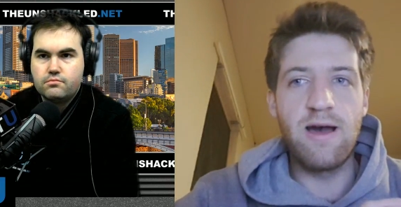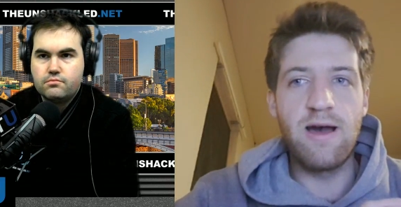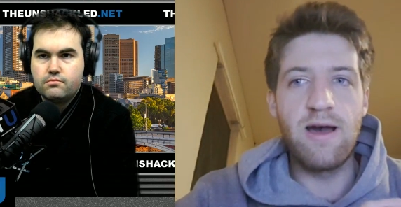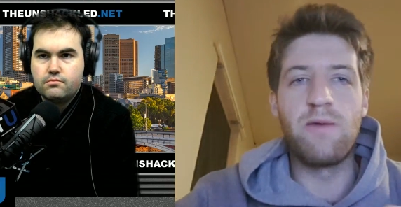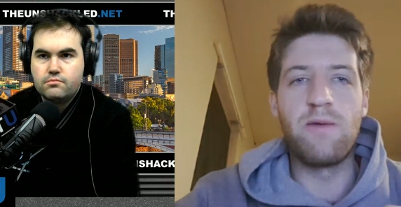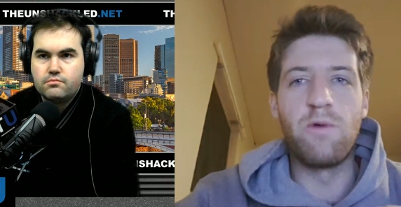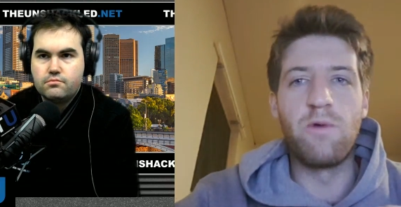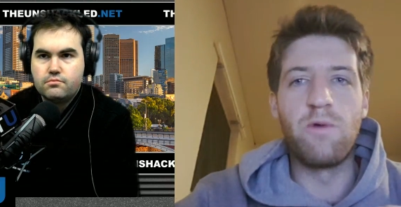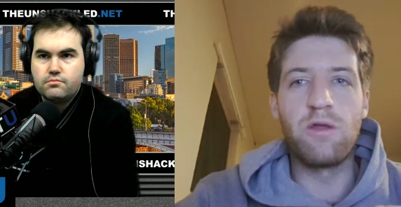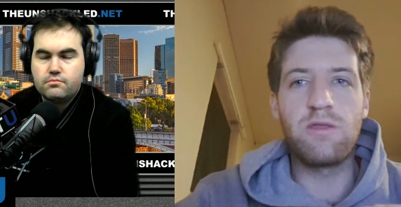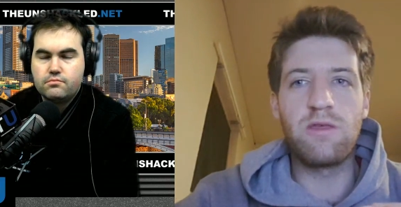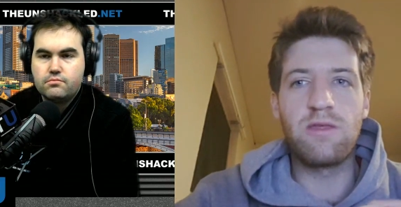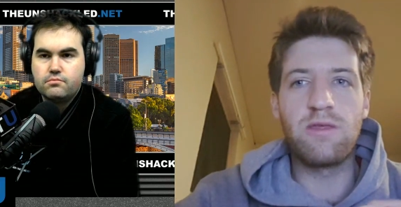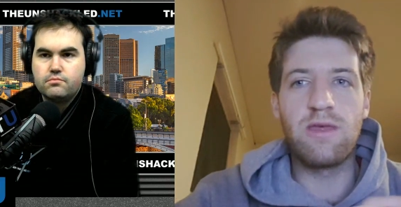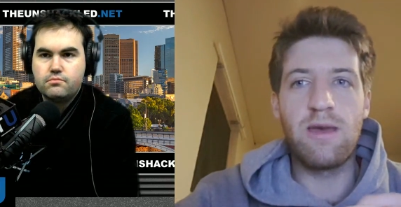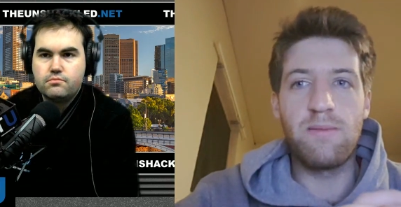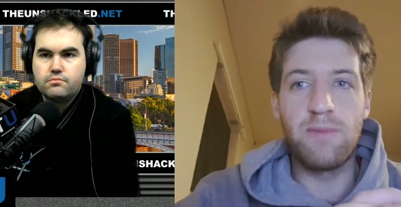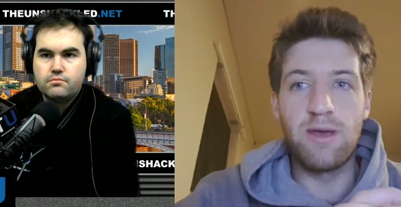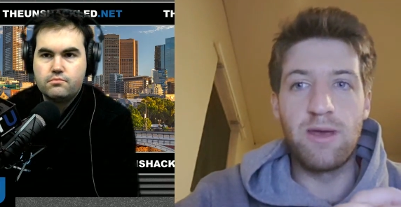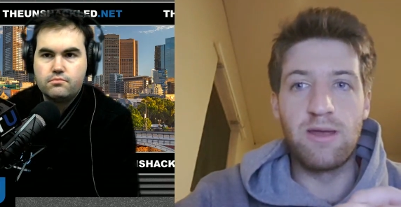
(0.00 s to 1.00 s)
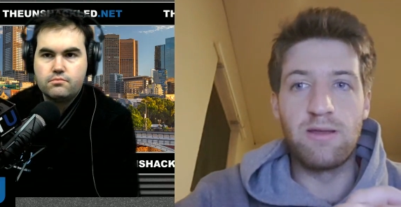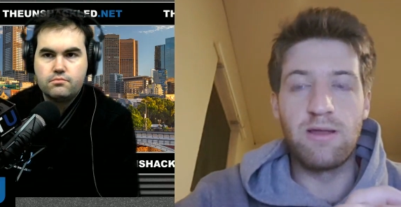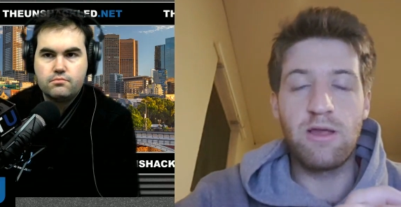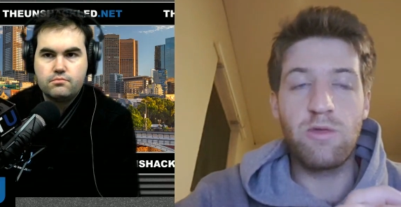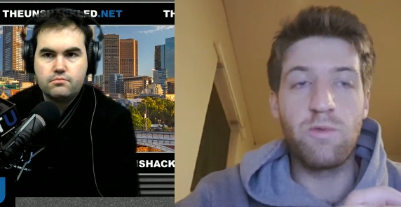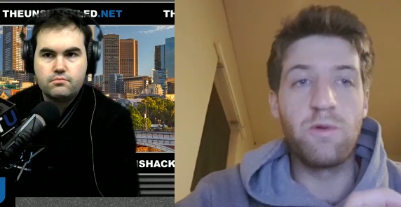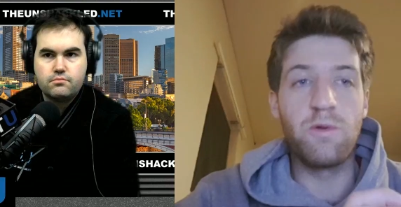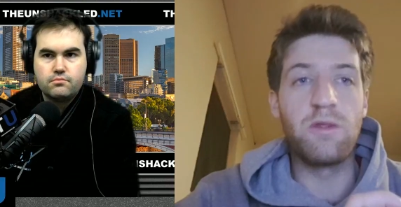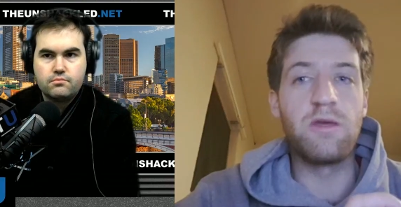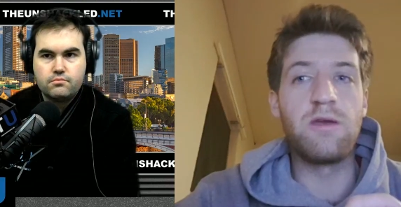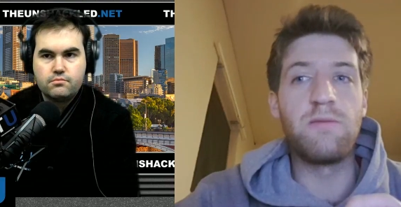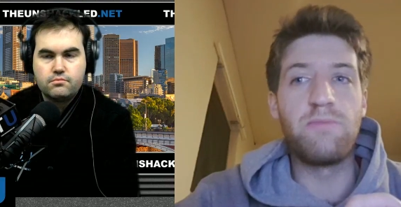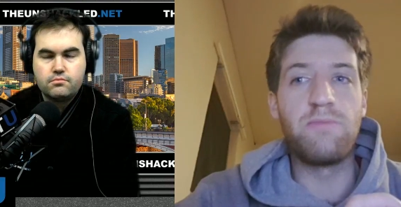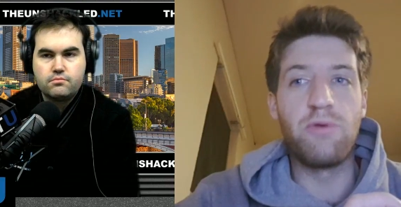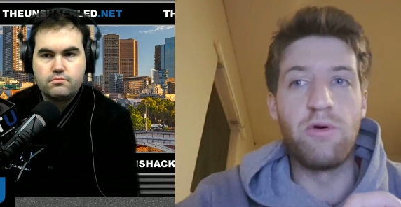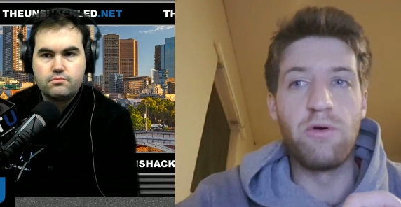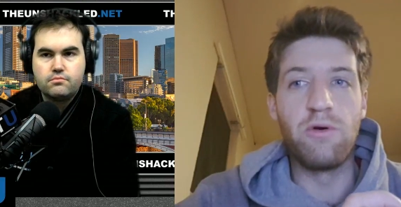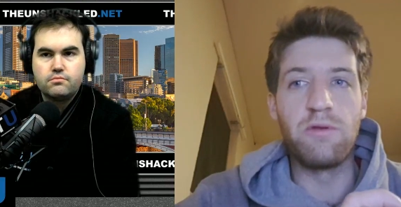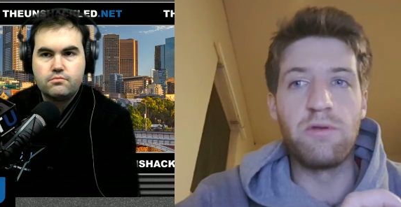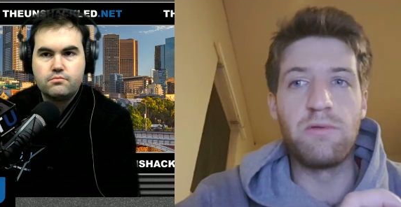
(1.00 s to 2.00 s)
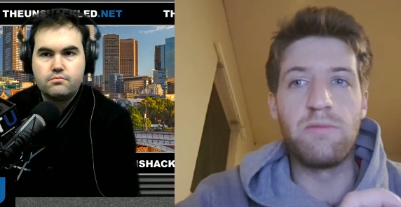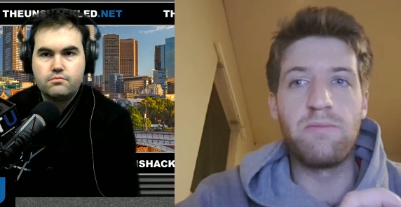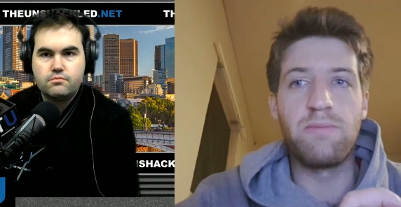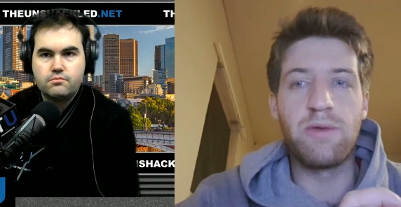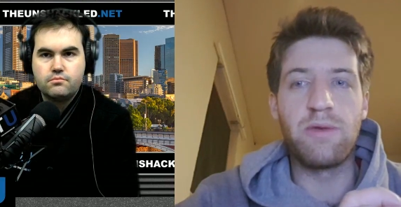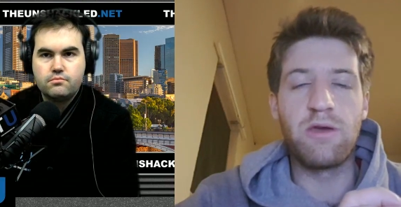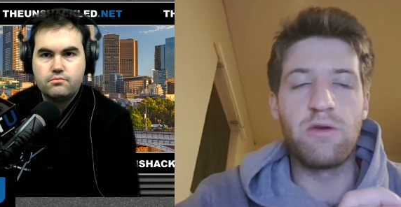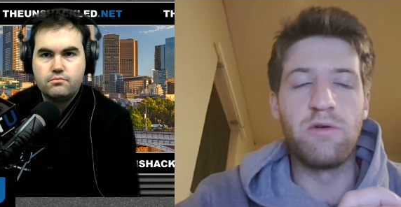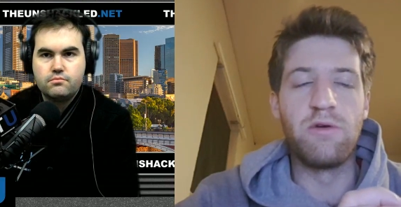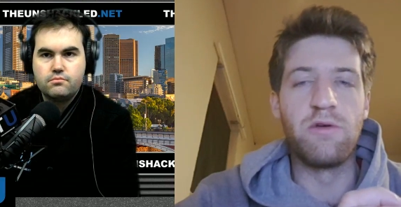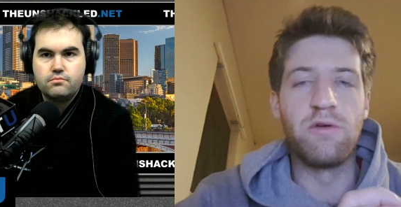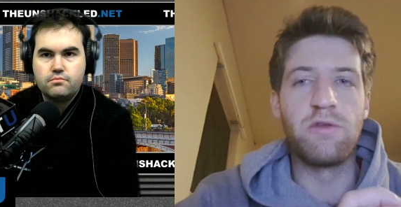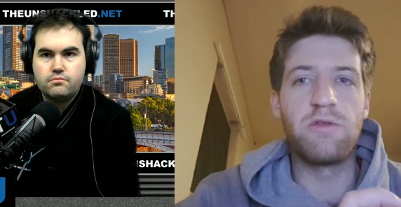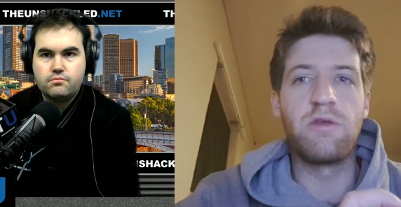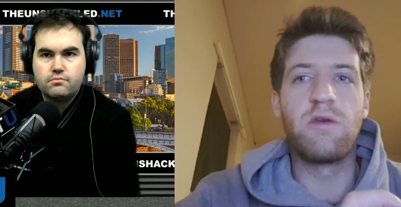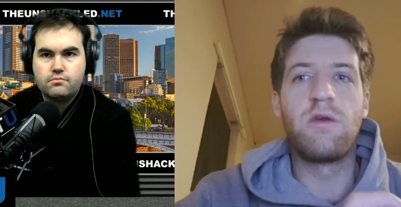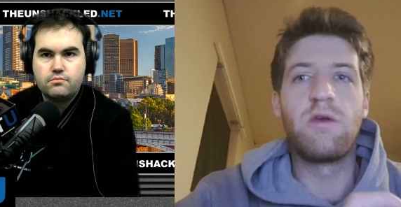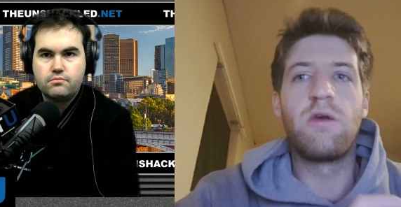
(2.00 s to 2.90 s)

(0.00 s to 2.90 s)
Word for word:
Speaker 1: And what does that mean? That's really important because